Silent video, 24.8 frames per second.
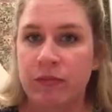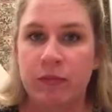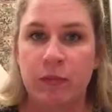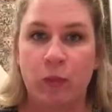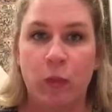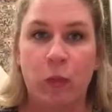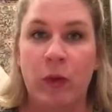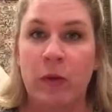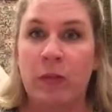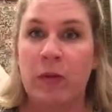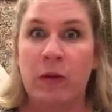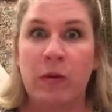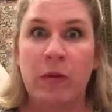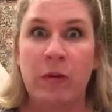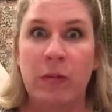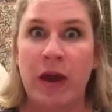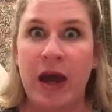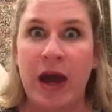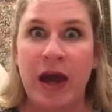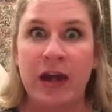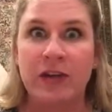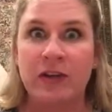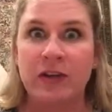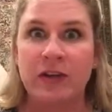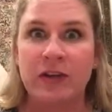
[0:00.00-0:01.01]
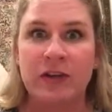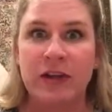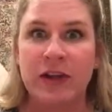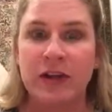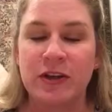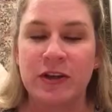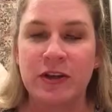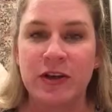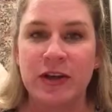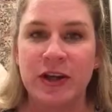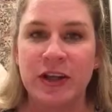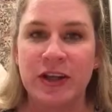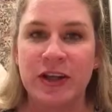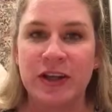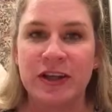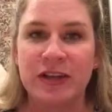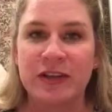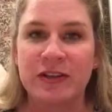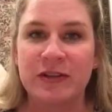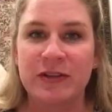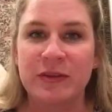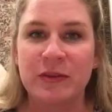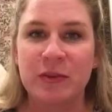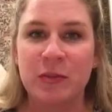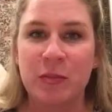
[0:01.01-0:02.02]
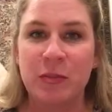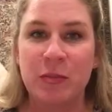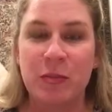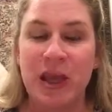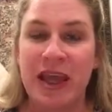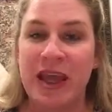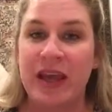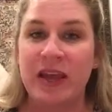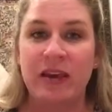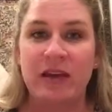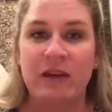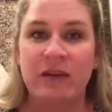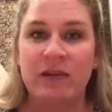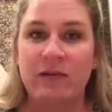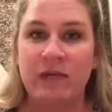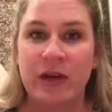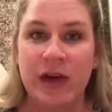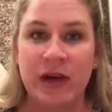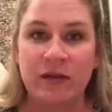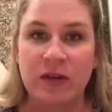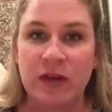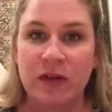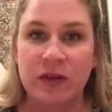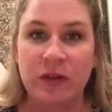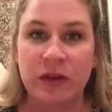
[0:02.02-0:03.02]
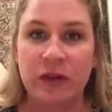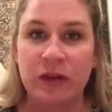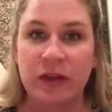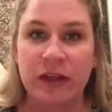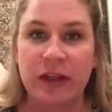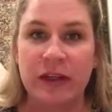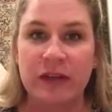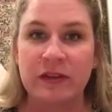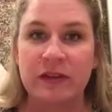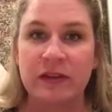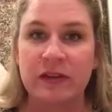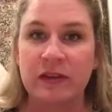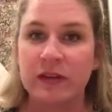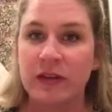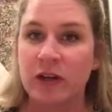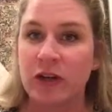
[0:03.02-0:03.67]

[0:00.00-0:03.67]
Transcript: whip up a batch and you're going to bake 5 dozen cookies.